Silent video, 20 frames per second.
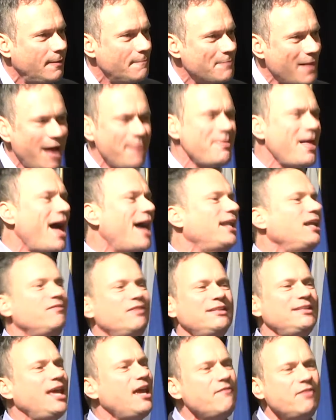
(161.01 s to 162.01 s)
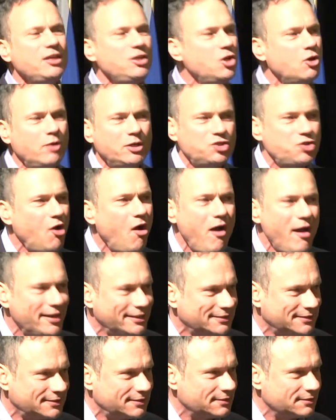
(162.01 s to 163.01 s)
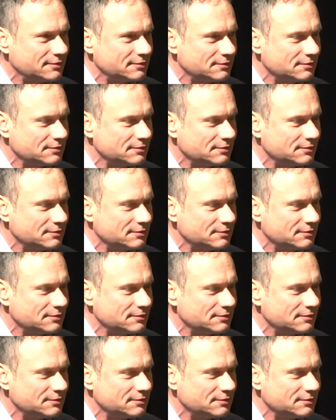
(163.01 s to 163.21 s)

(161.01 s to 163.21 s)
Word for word: I'm not even giving you a choice.